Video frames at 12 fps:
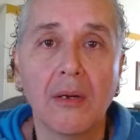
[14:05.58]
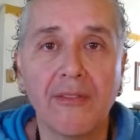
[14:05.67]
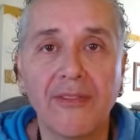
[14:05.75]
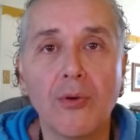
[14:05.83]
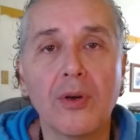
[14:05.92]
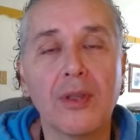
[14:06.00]

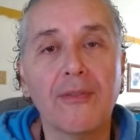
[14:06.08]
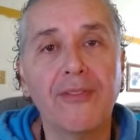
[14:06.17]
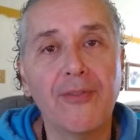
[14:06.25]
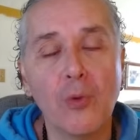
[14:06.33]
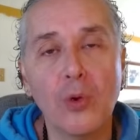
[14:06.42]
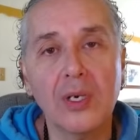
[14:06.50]
for the
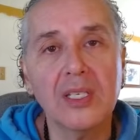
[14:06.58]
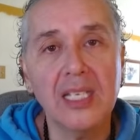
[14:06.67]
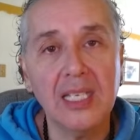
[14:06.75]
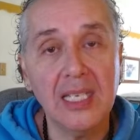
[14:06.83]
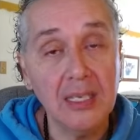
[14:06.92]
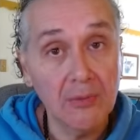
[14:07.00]

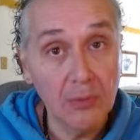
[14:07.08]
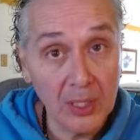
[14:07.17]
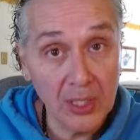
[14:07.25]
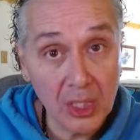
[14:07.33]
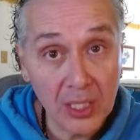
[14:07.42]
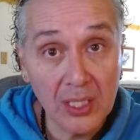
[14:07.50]
4D,
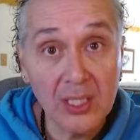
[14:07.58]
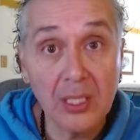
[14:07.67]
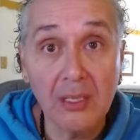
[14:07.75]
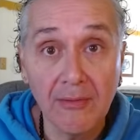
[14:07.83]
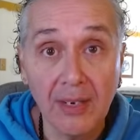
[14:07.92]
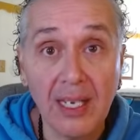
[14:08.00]
which is the
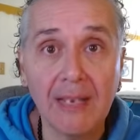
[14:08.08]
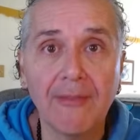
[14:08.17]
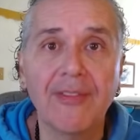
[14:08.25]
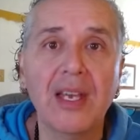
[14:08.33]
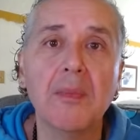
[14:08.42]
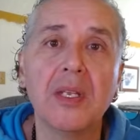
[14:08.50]
divine
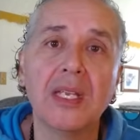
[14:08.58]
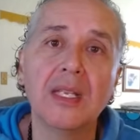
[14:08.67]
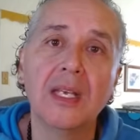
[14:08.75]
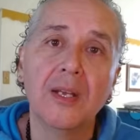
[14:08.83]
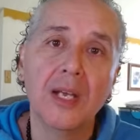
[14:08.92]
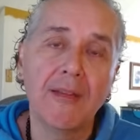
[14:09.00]
feminine,
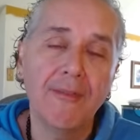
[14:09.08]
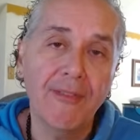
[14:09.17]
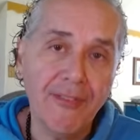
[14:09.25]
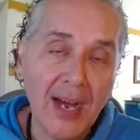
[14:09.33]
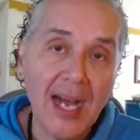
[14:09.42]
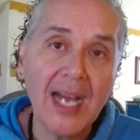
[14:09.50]
and
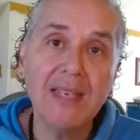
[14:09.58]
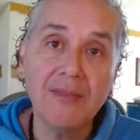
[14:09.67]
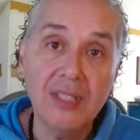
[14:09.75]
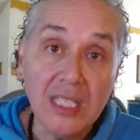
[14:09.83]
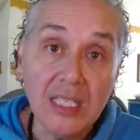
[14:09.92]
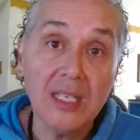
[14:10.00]

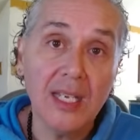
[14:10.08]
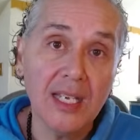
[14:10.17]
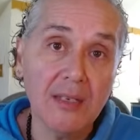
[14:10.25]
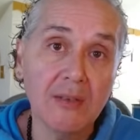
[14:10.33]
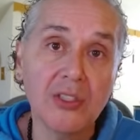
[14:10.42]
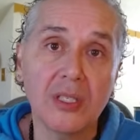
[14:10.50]
5D
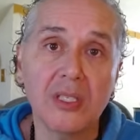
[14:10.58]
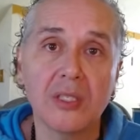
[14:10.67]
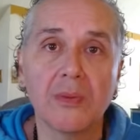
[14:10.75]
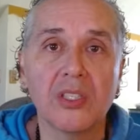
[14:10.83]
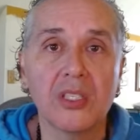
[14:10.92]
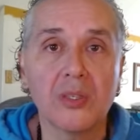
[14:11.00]
energies,
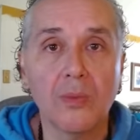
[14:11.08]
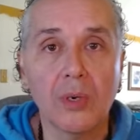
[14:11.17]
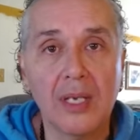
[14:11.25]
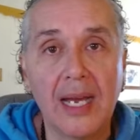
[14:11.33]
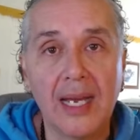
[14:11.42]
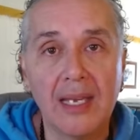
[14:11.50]
which is
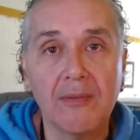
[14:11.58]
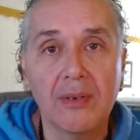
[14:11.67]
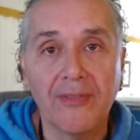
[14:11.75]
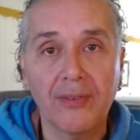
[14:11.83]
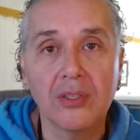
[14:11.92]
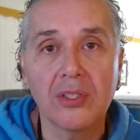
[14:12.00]
what I
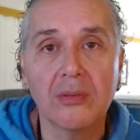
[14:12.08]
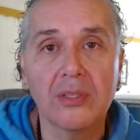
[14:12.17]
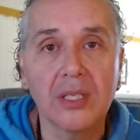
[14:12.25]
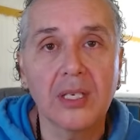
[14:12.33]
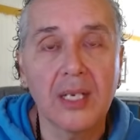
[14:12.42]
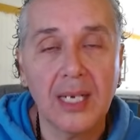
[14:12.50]
refer to as
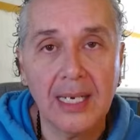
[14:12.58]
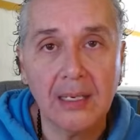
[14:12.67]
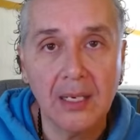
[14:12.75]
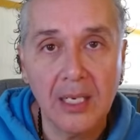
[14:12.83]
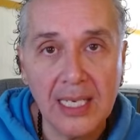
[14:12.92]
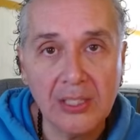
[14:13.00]
the God
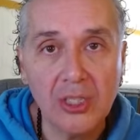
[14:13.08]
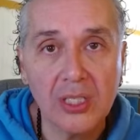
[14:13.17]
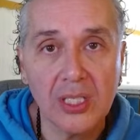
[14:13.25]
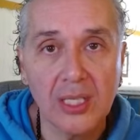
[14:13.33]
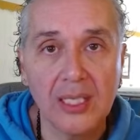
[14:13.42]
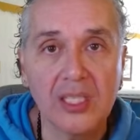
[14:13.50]

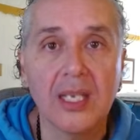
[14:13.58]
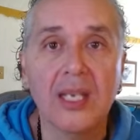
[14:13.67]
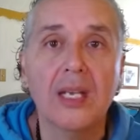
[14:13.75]
consciousness.